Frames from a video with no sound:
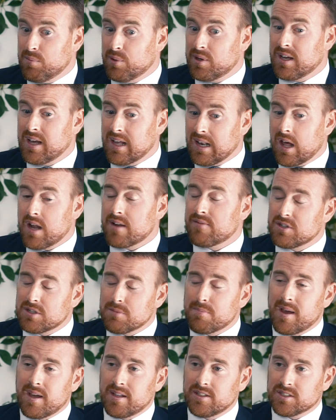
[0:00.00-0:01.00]
but a lot of it
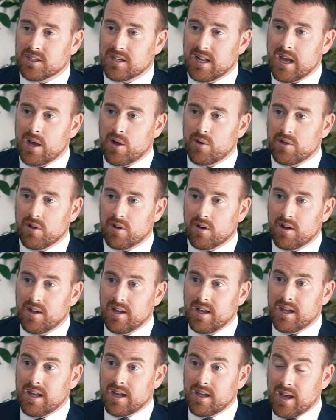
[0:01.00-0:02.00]
depends on how
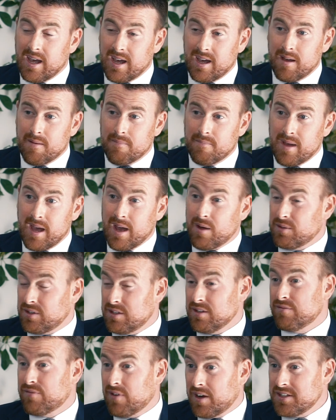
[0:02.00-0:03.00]

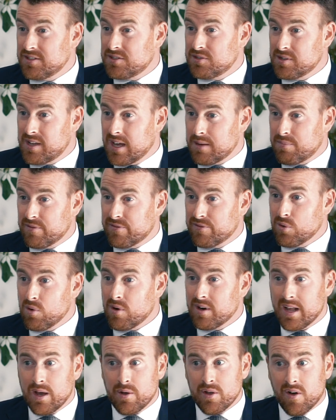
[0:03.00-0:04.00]
the advice you get
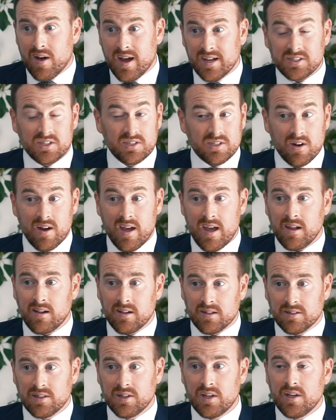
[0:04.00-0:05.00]
before and how your assets are
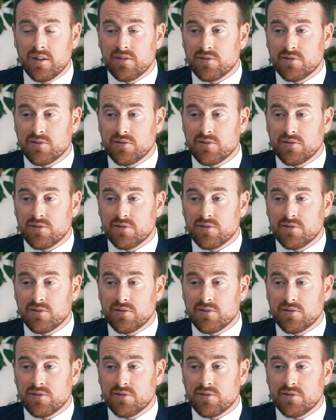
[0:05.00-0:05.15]
held.